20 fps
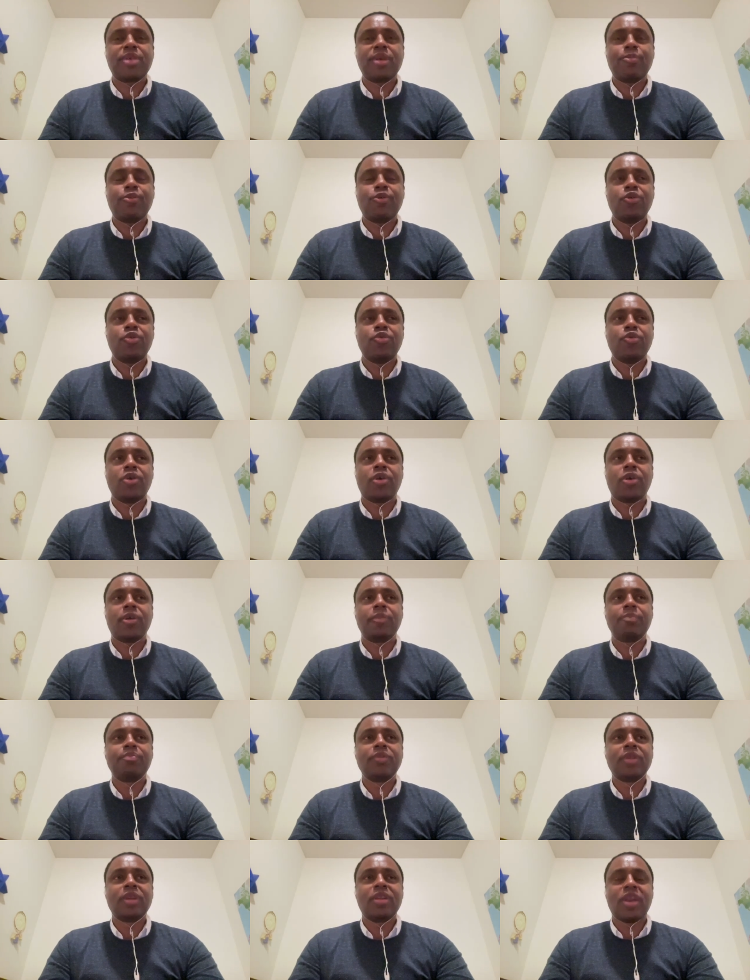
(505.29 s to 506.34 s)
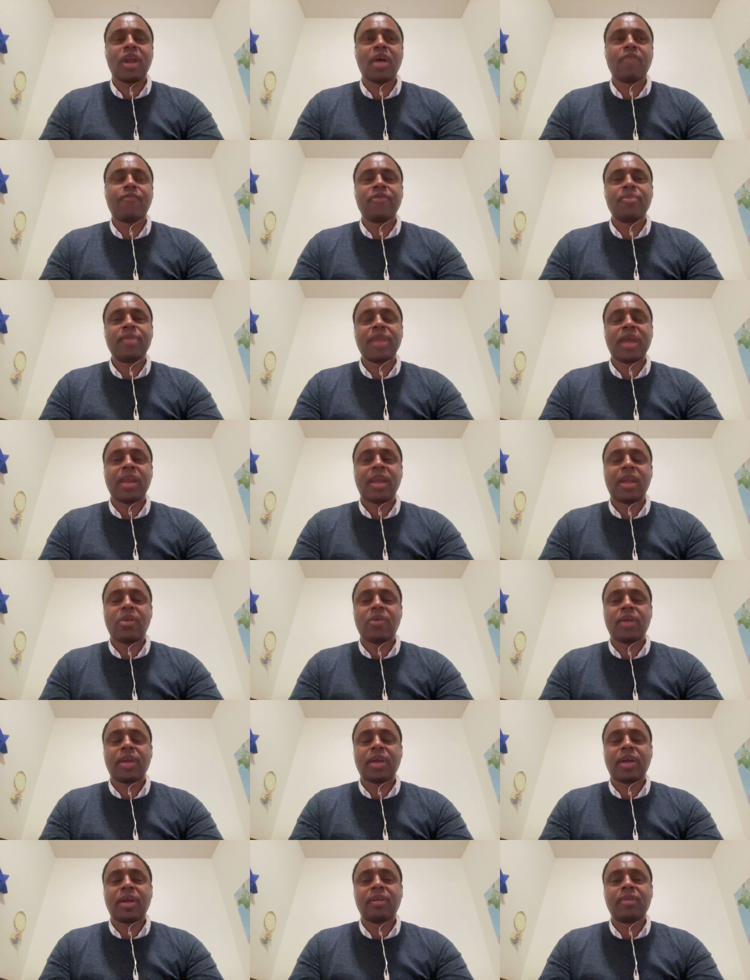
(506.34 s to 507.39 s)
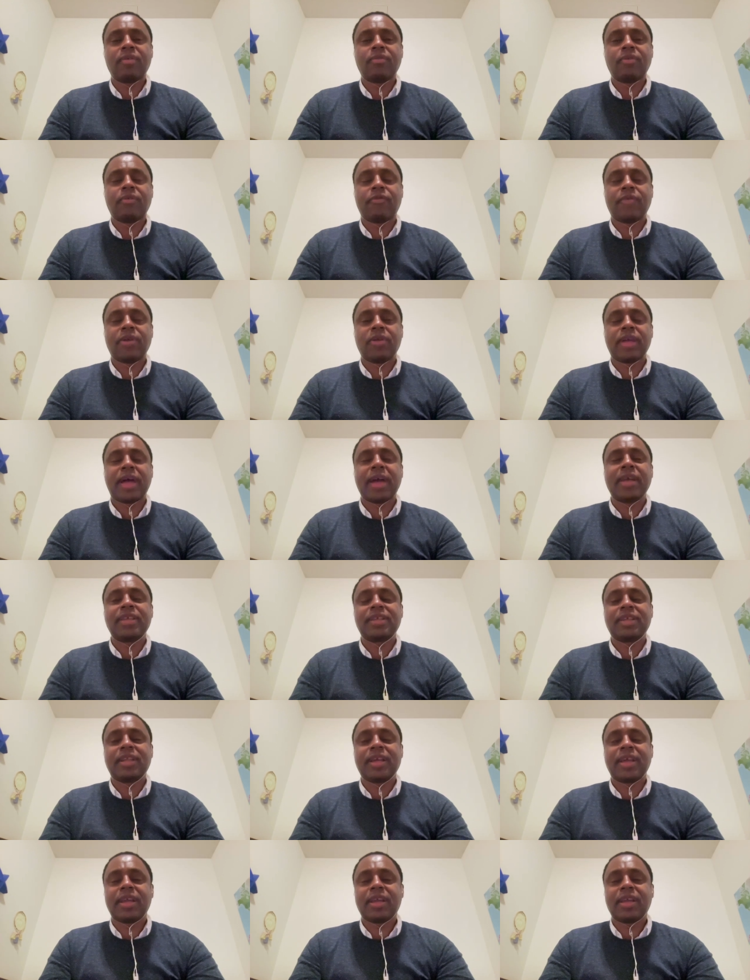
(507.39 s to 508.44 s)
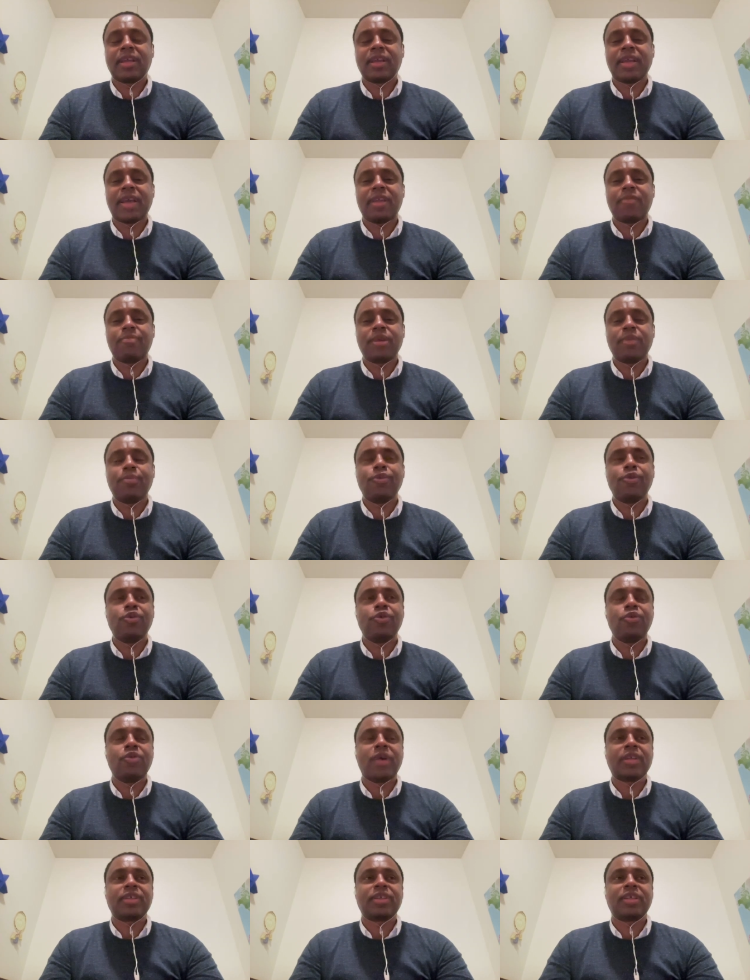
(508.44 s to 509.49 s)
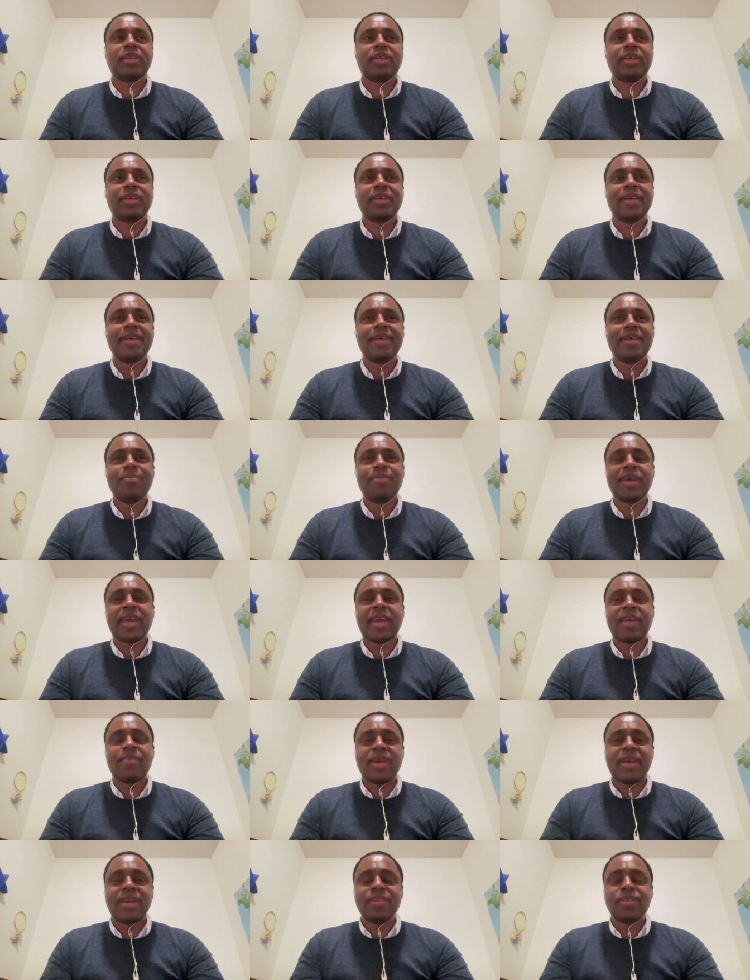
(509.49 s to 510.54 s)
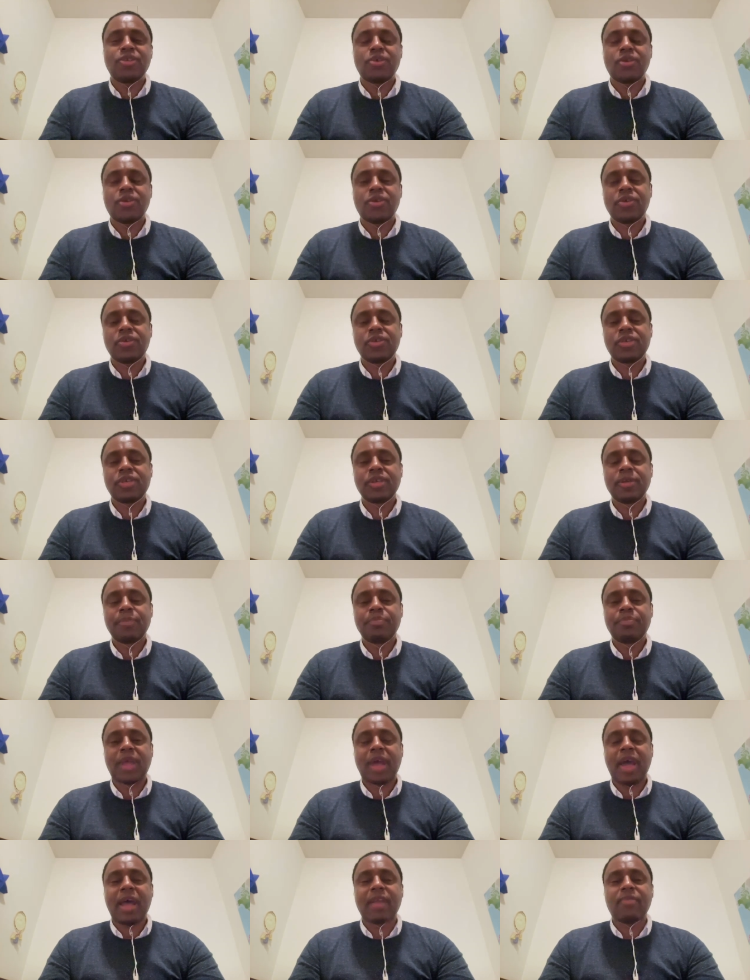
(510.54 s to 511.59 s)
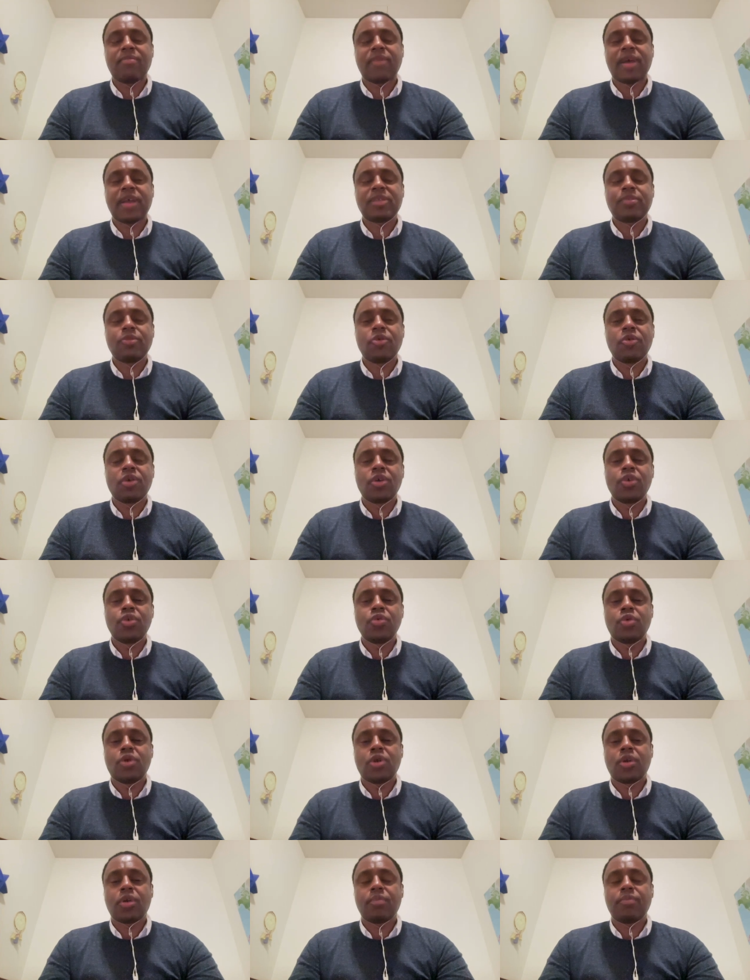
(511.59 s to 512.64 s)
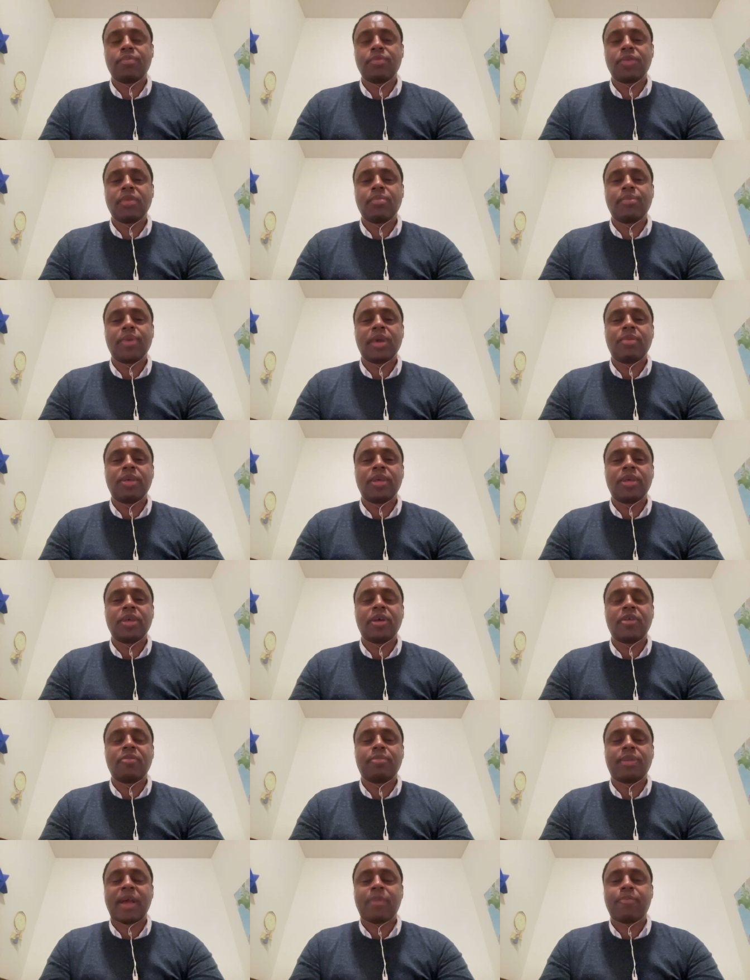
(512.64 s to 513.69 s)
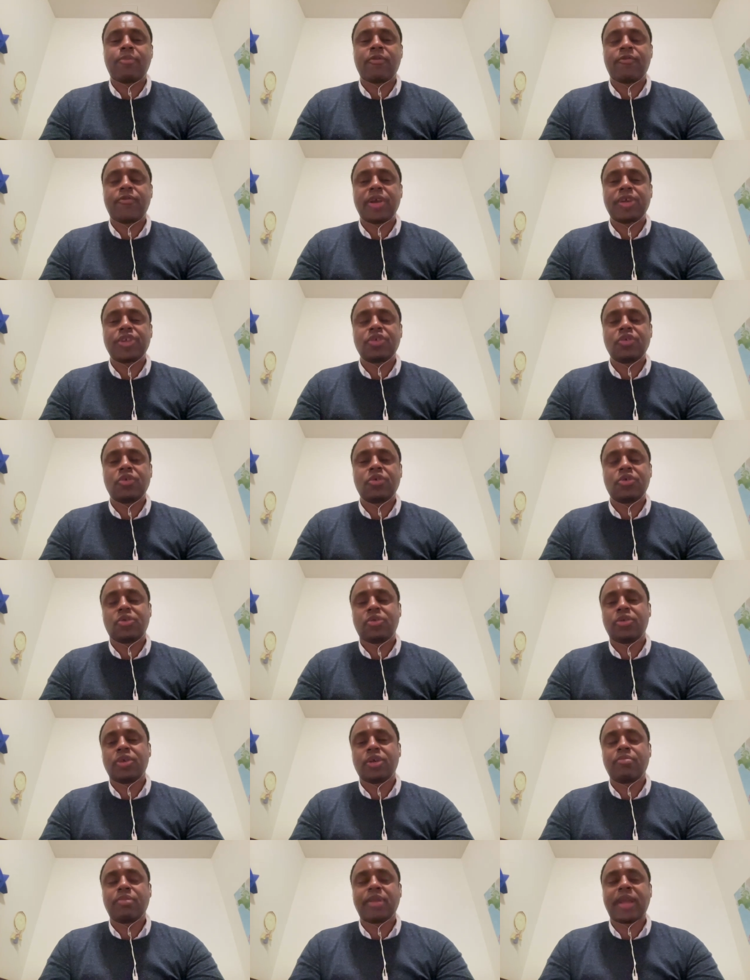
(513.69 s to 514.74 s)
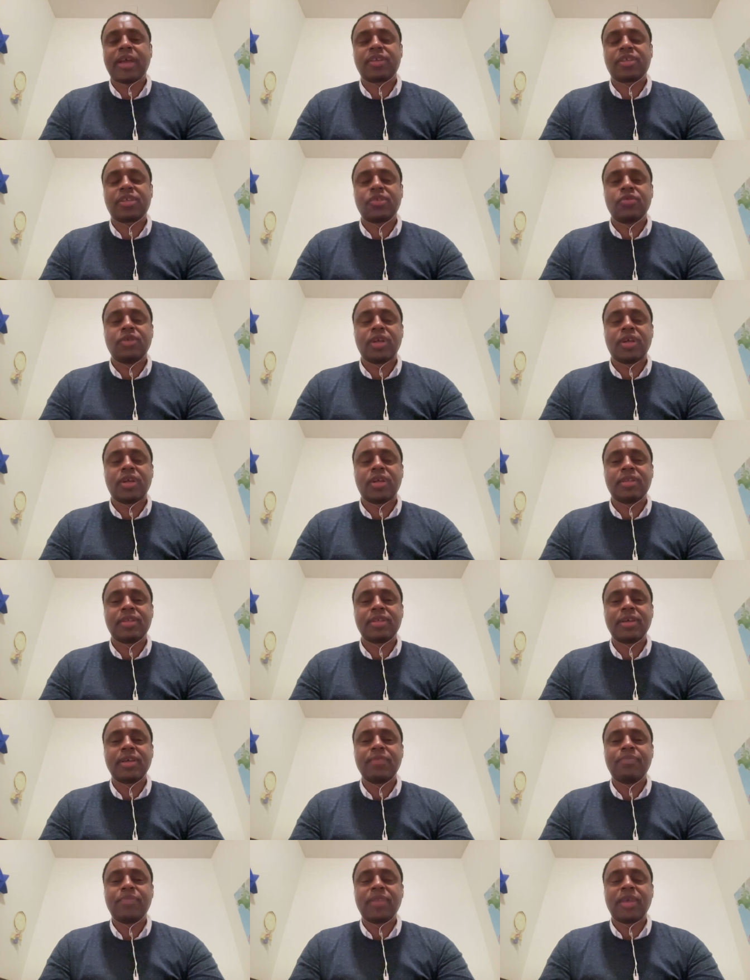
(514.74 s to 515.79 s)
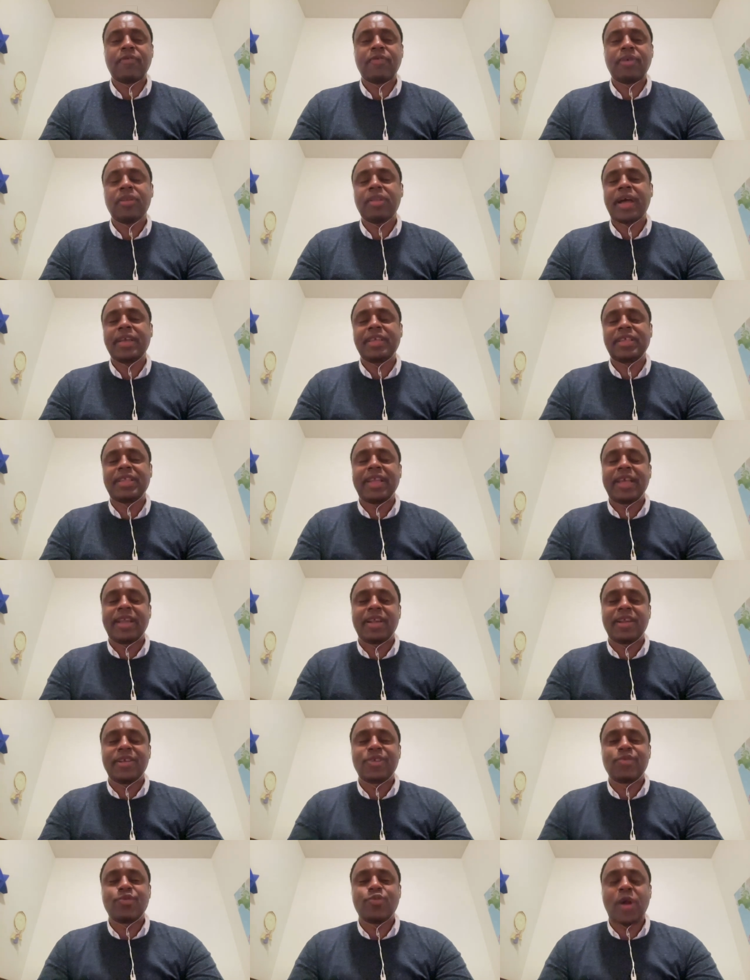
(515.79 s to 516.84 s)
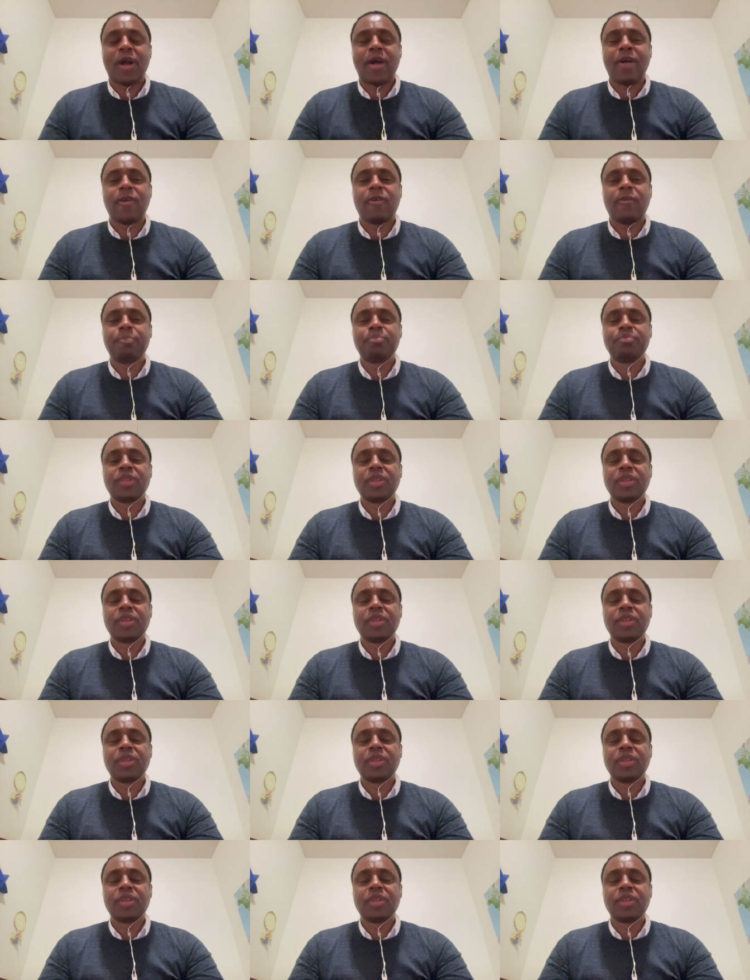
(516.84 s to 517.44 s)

People who were not from that area felt isolated, and people who actually became interns at Mass MoCA, who were maybe young black professionals or young black students, they felt isolated as well